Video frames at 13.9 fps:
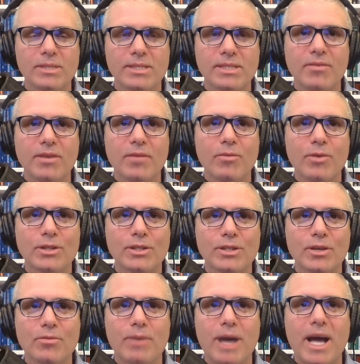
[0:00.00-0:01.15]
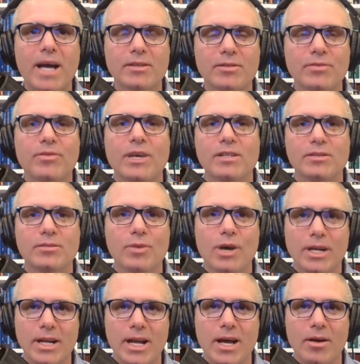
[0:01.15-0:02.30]
Steve, I want to go back to phase
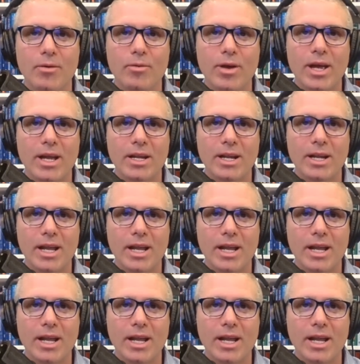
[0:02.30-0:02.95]
one now and,